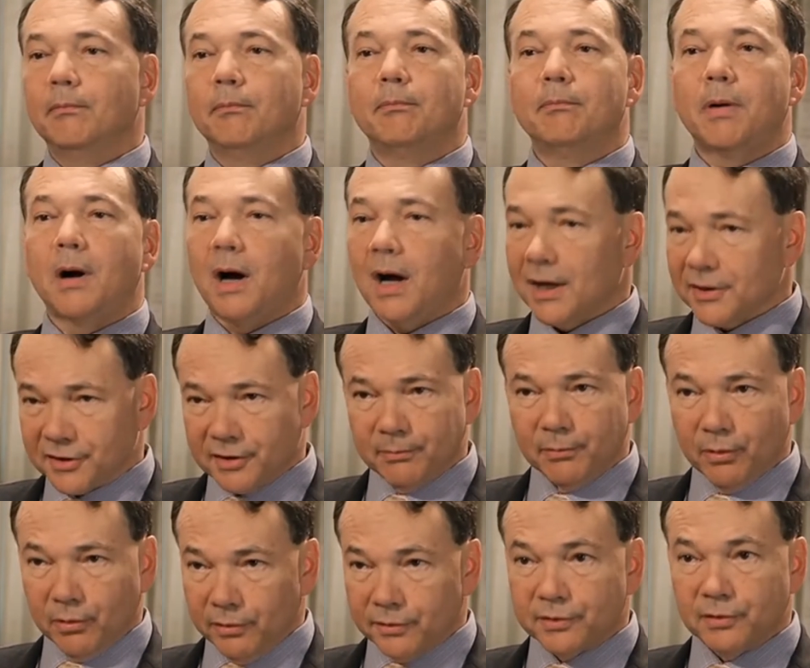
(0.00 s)

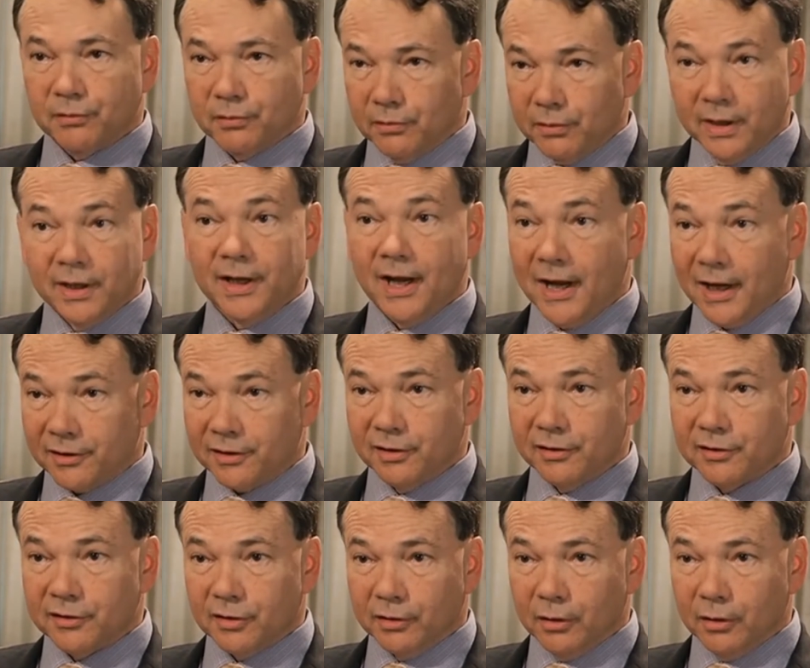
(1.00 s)
possible to enact into